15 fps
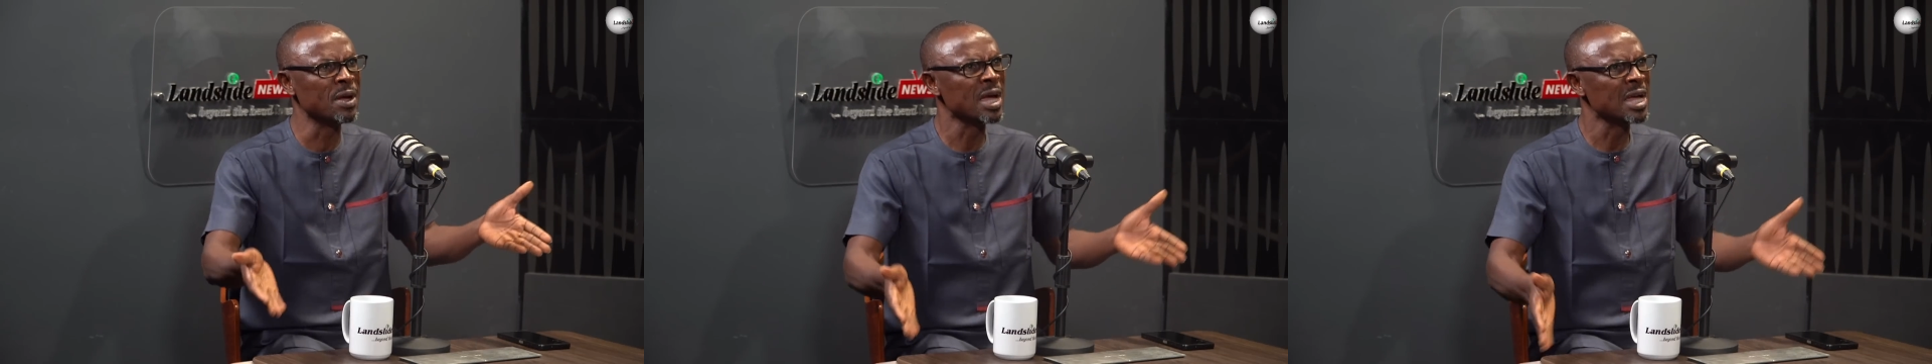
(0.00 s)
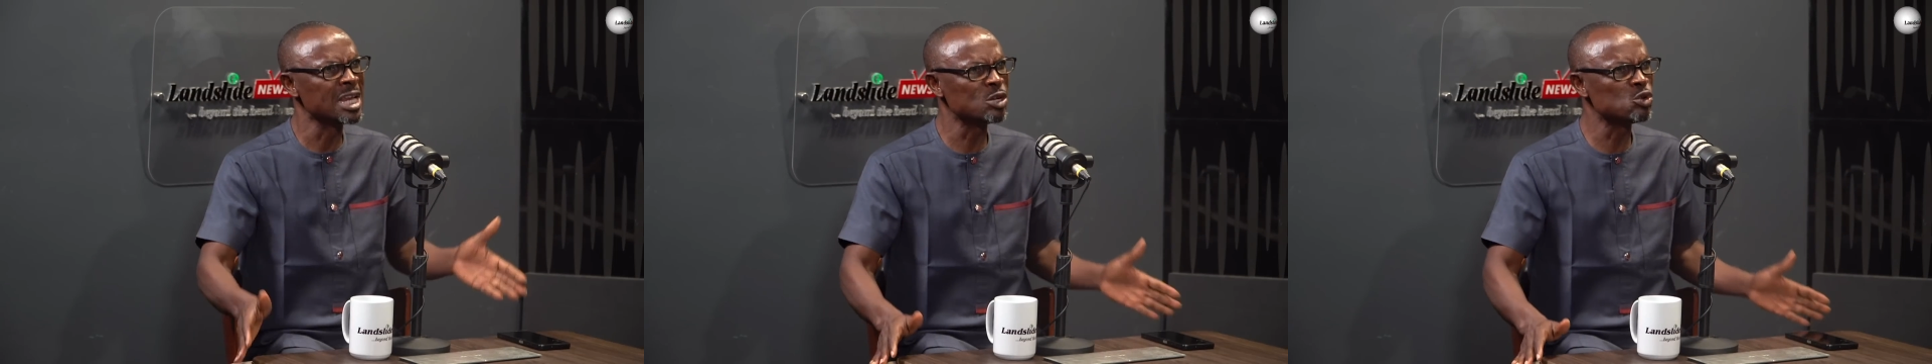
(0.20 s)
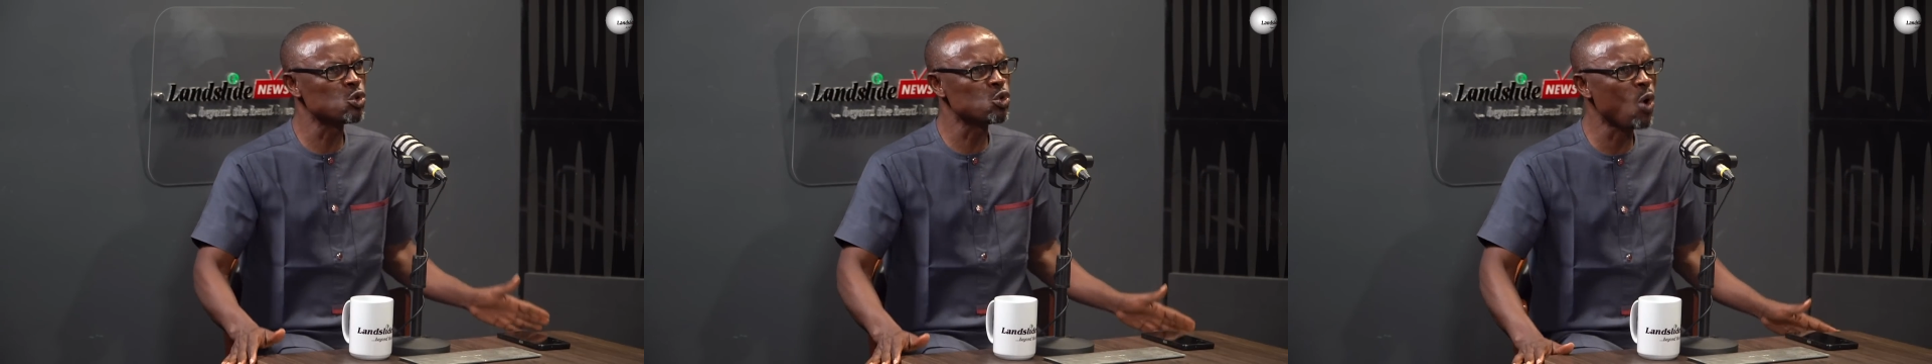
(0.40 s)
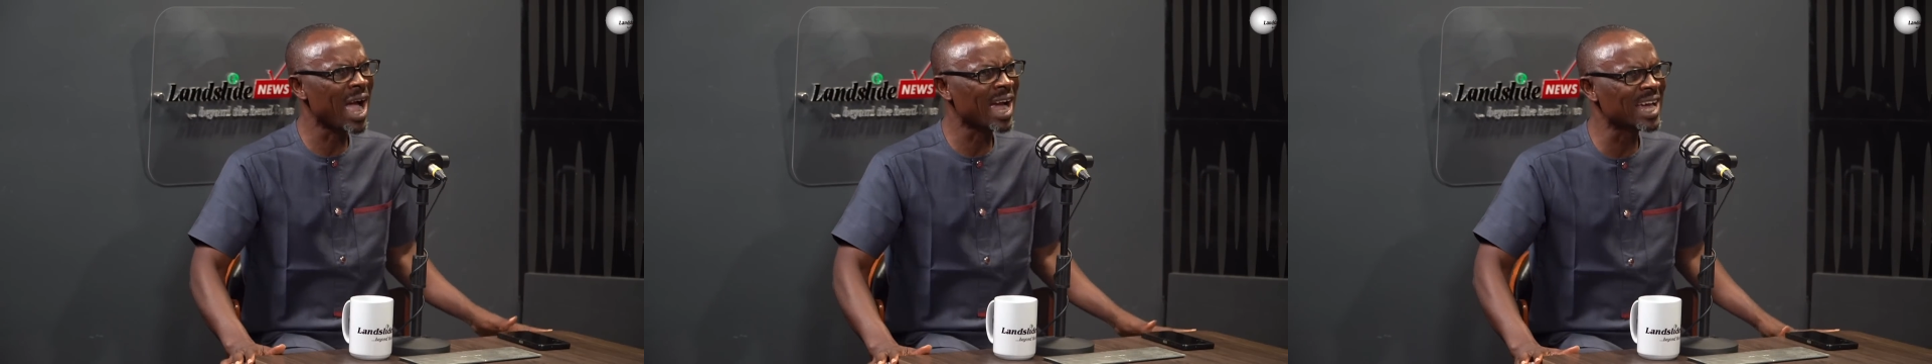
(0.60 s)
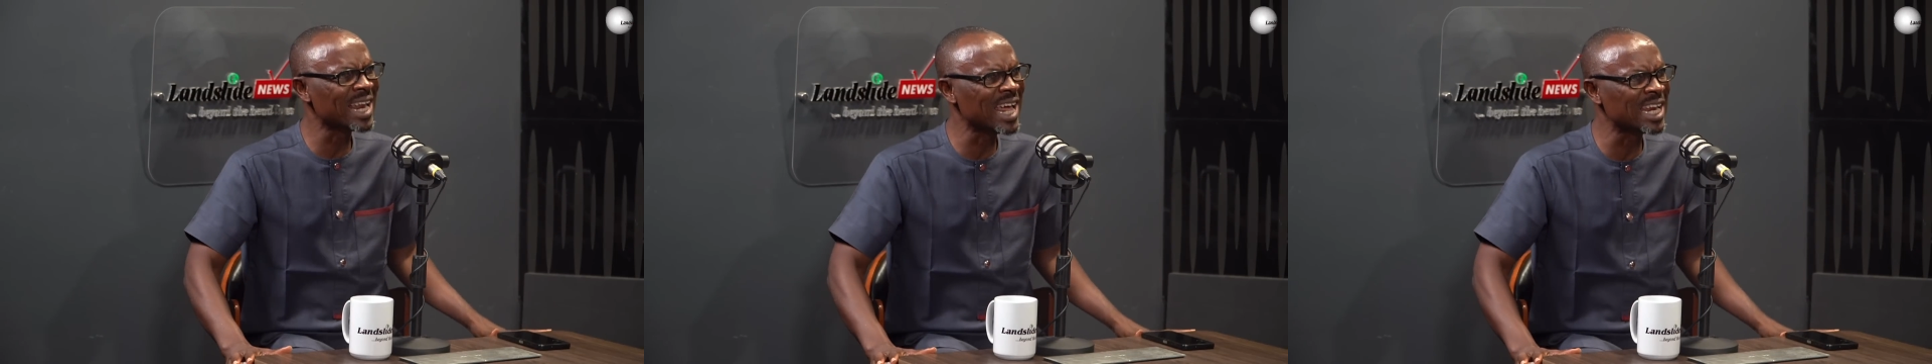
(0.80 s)
they should go
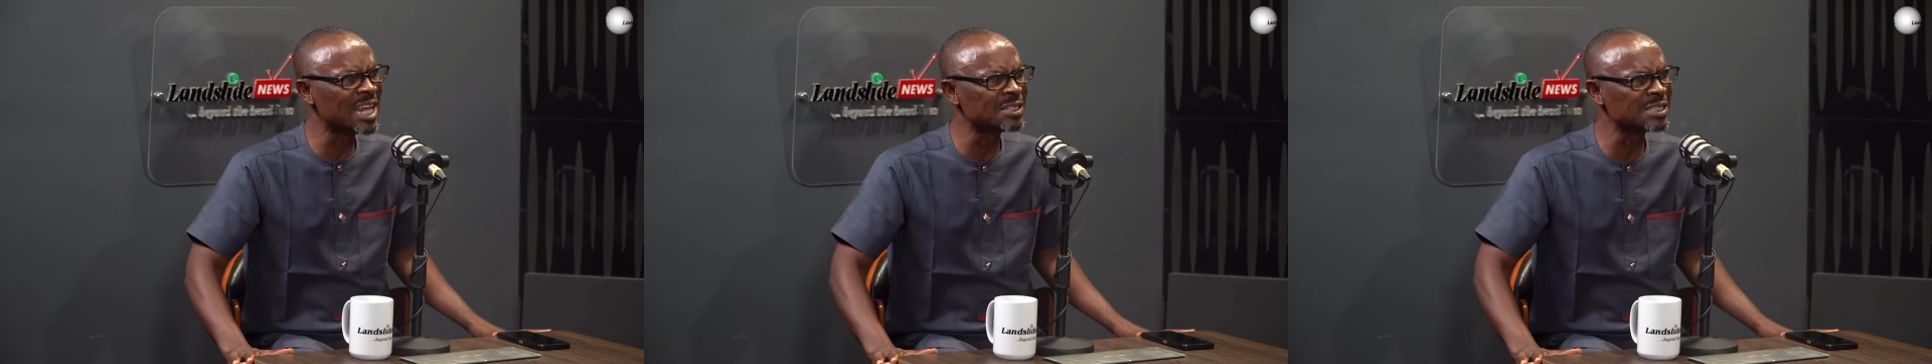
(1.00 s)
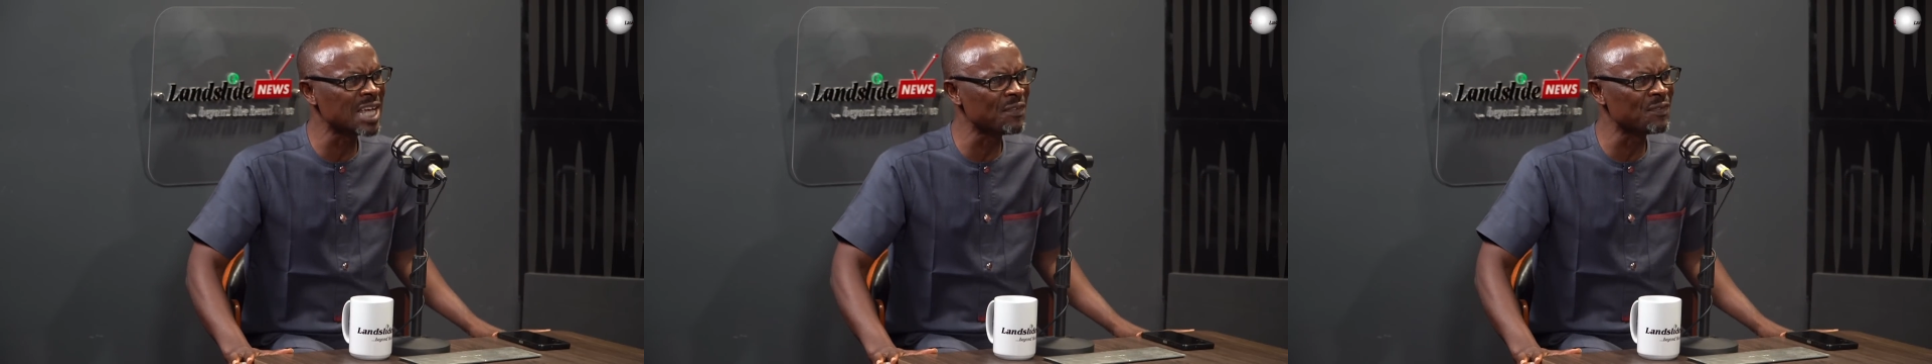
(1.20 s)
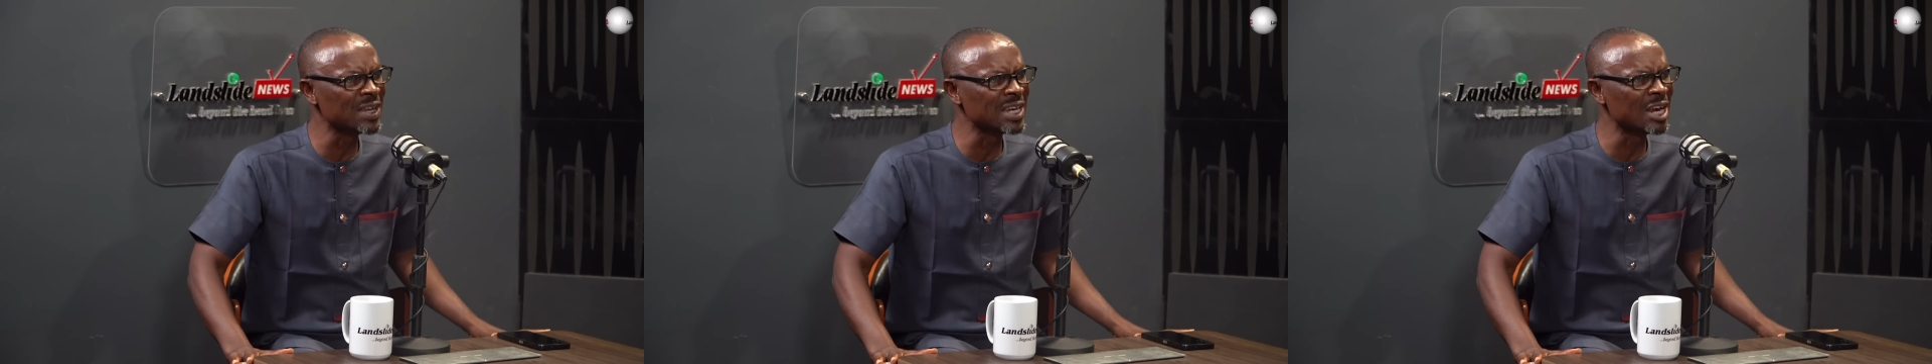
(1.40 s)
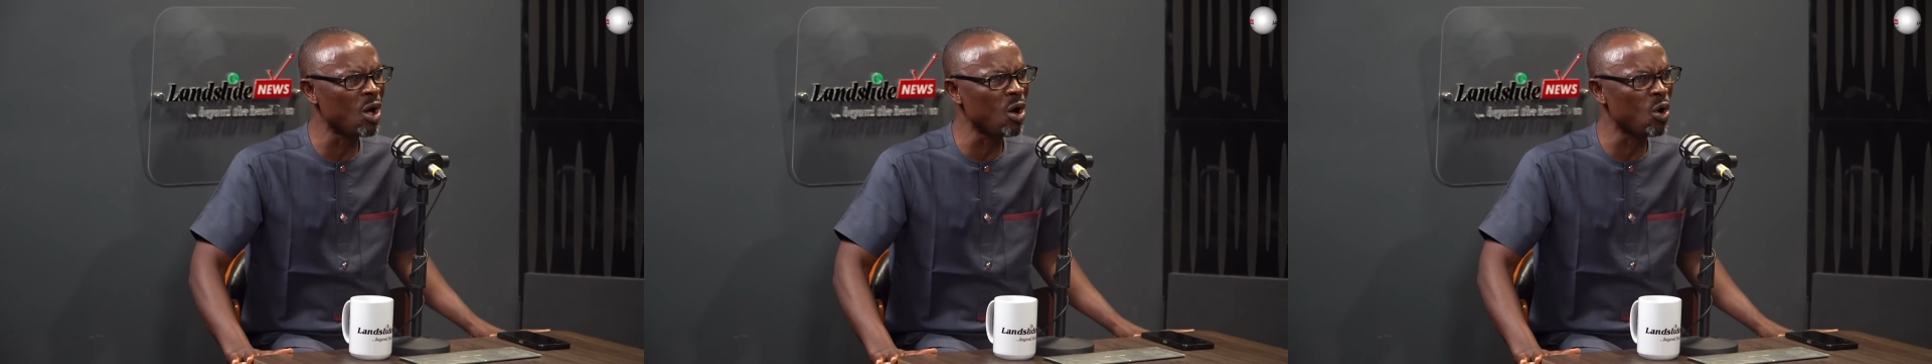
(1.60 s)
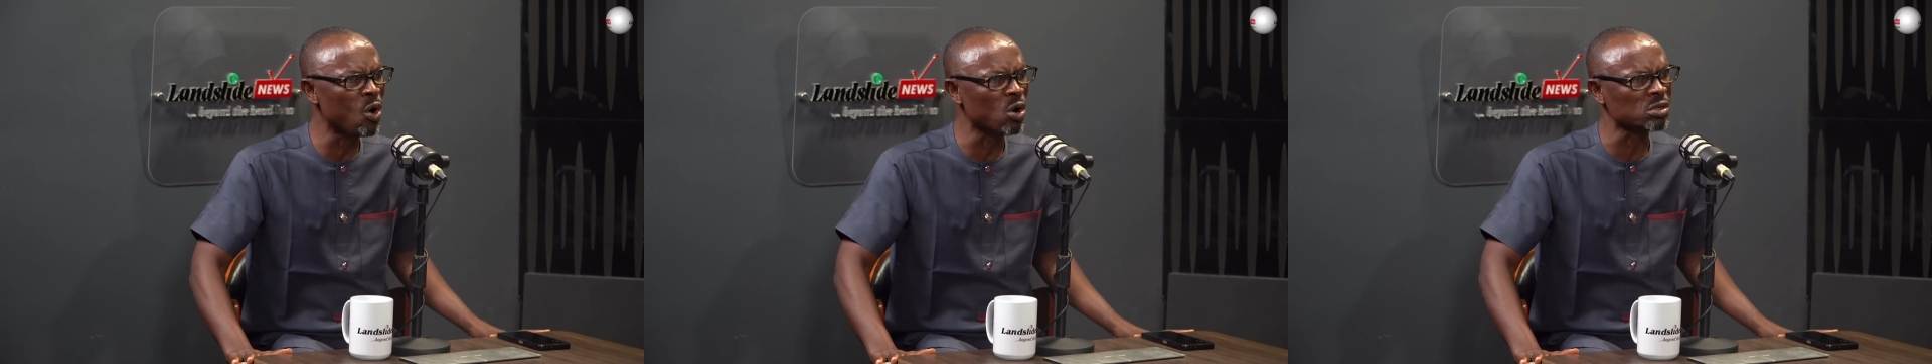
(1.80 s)
and clear themselves in the
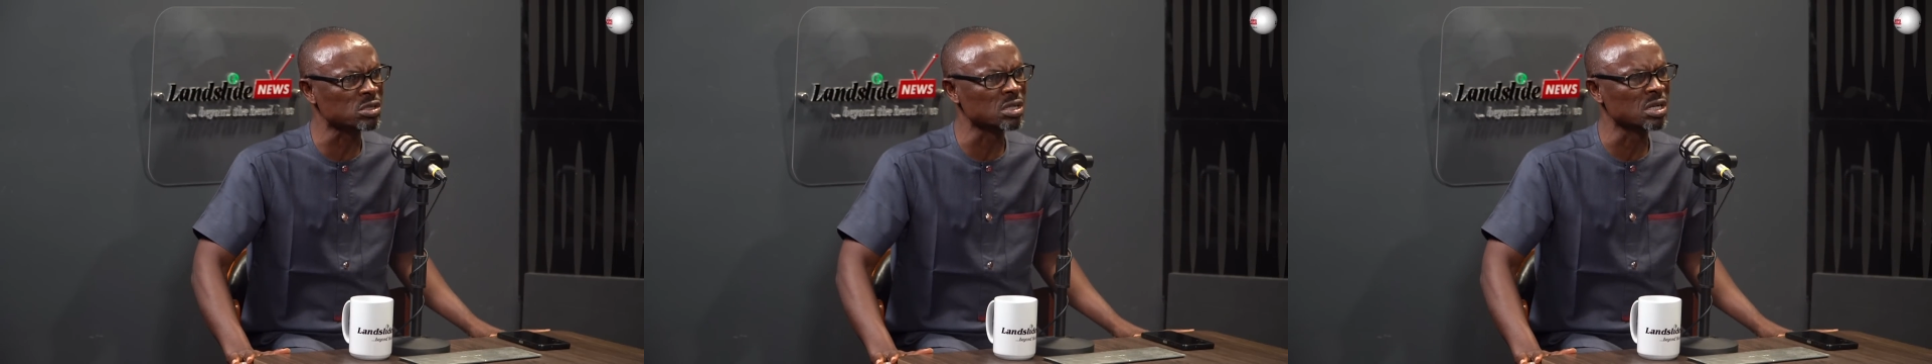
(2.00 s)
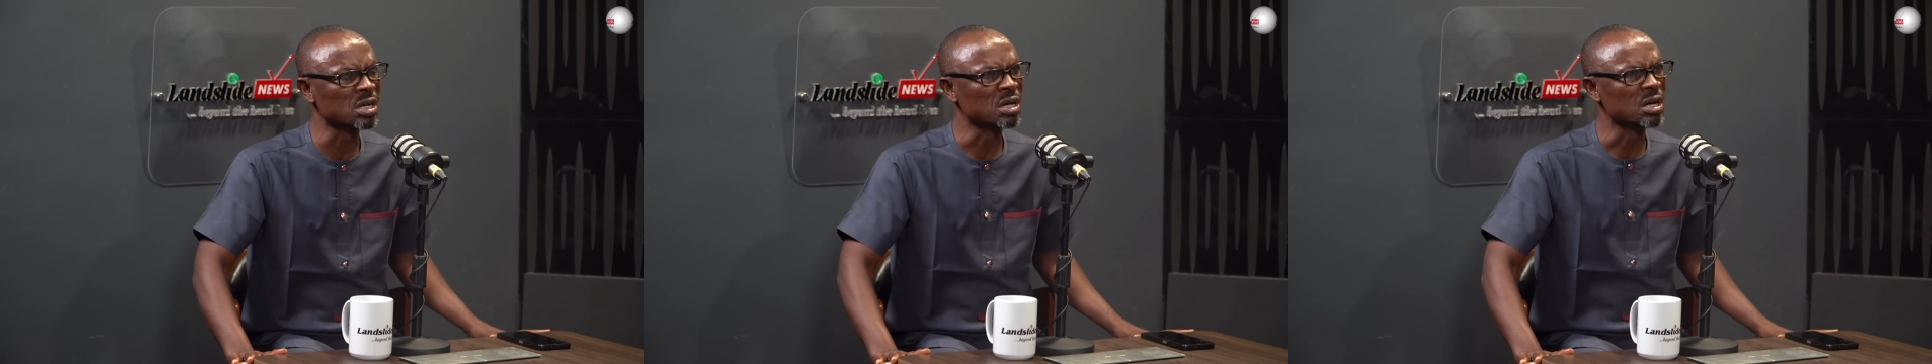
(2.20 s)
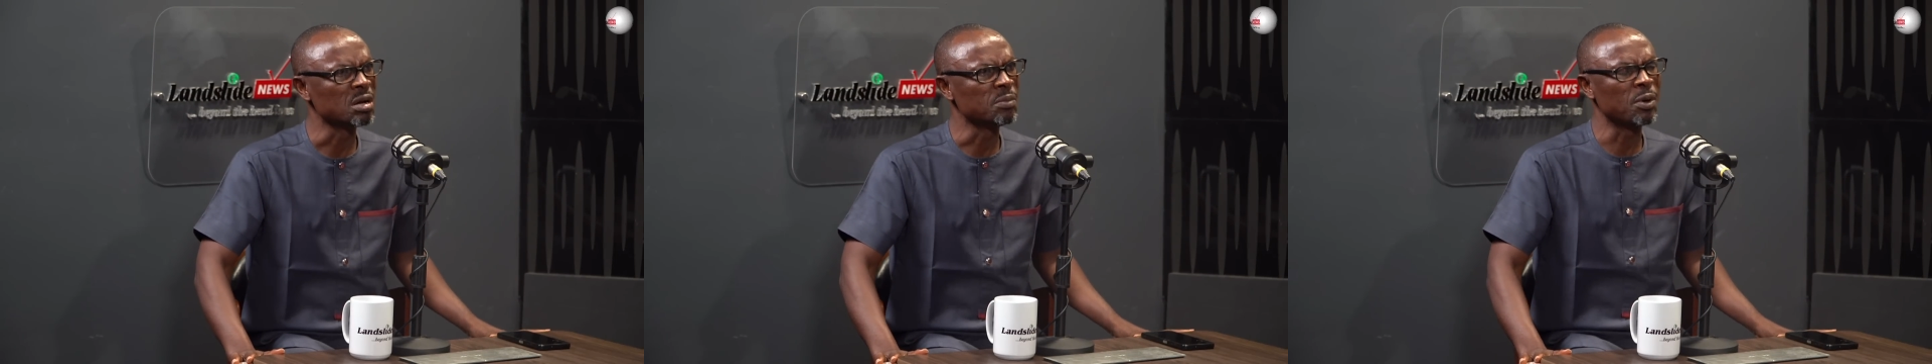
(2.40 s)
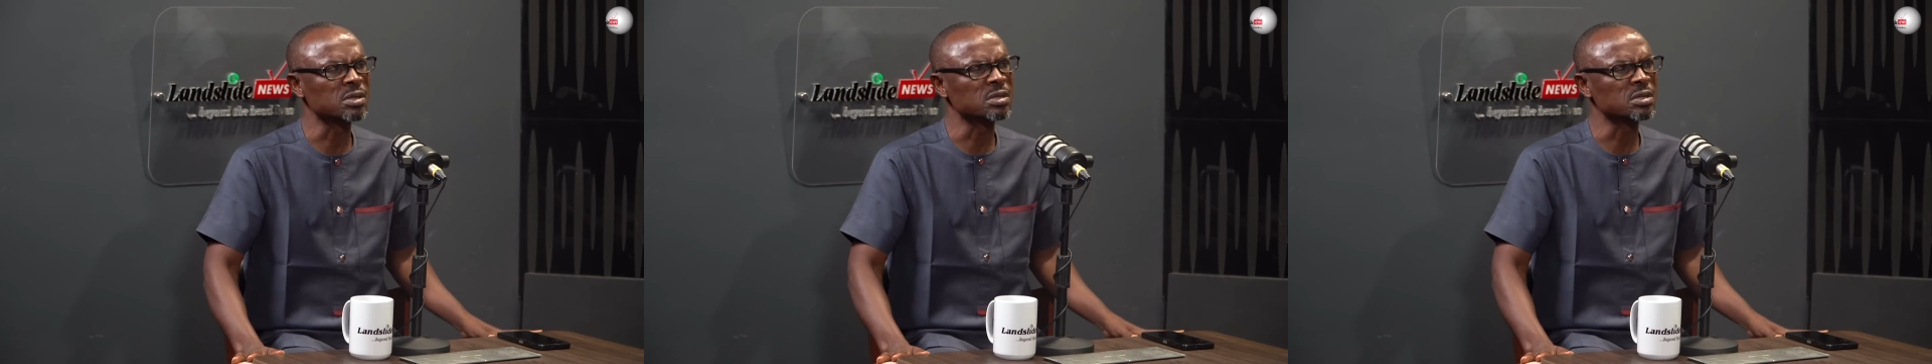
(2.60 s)
law court. But